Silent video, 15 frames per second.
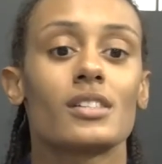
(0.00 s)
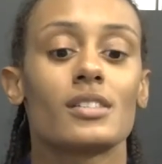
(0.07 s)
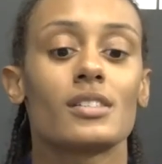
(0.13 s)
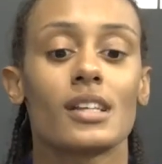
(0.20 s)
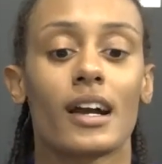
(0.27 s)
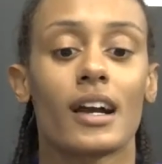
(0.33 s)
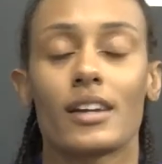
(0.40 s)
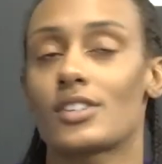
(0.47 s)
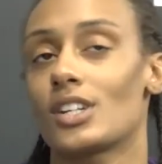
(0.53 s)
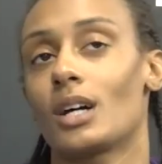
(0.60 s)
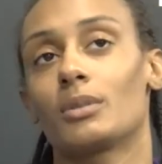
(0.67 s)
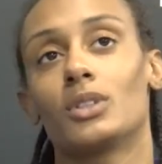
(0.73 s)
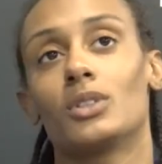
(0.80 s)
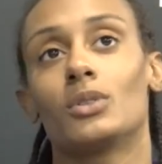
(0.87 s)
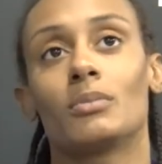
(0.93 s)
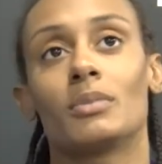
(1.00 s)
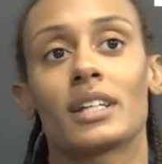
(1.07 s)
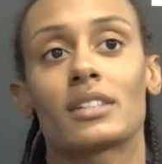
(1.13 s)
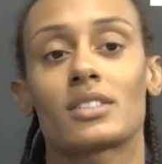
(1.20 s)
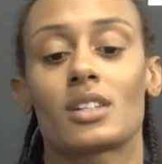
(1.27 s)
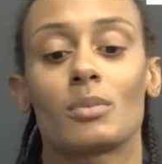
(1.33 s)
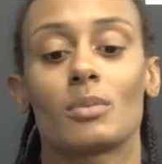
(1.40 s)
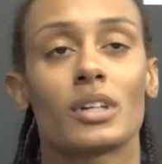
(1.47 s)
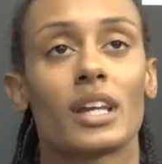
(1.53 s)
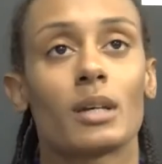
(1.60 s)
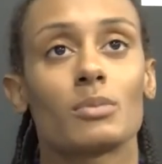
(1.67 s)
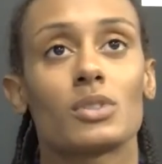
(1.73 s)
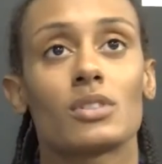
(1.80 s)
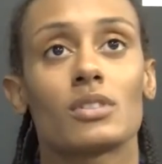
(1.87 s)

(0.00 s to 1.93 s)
I got a job to do them next couple games,